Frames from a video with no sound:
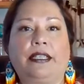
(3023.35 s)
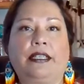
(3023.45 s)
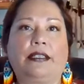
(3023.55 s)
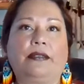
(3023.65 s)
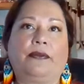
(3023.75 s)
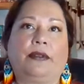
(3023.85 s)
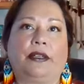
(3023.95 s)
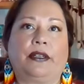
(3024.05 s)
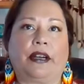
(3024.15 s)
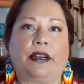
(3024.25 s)
It's
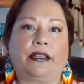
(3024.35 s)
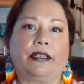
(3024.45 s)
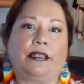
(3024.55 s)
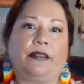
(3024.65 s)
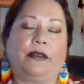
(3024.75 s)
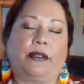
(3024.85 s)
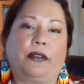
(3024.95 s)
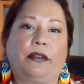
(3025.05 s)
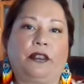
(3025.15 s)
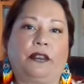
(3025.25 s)
for artists for
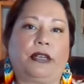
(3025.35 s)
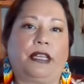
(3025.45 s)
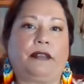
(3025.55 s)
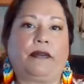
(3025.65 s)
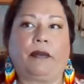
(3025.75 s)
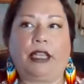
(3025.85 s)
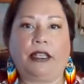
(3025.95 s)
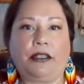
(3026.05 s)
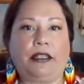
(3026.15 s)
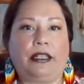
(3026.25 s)
social
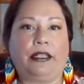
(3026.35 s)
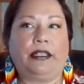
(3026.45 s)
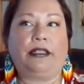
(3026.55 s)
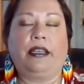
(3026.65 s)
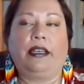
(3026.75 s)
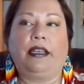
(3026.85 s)
transformation,